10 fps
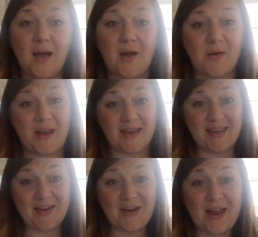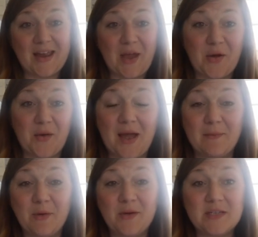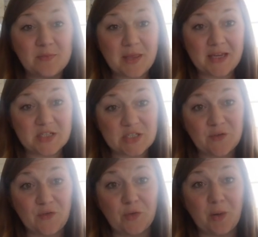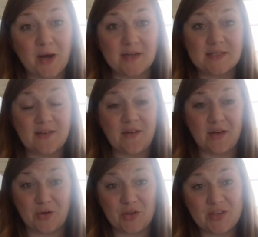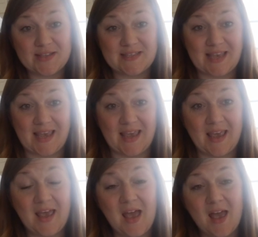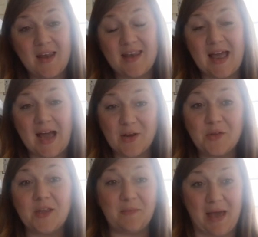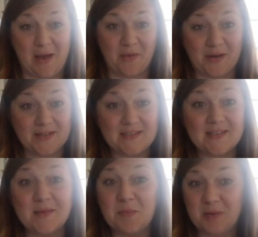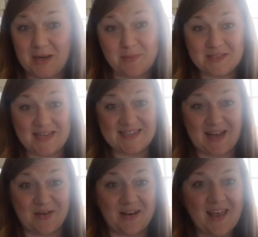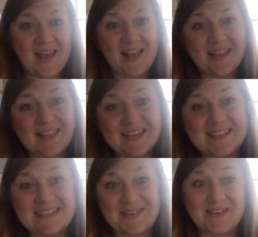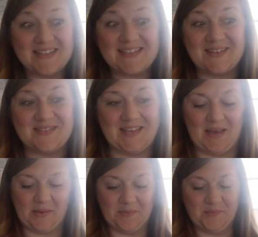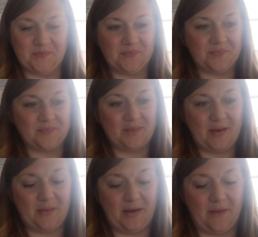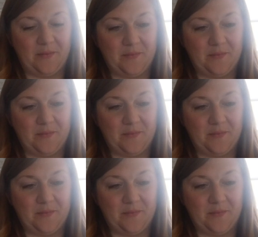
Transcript: All right, here I go. I'm going to play just a few bars of Under the Sea, not only backwards, but upside down. And let's see what it sounds like. Here we go.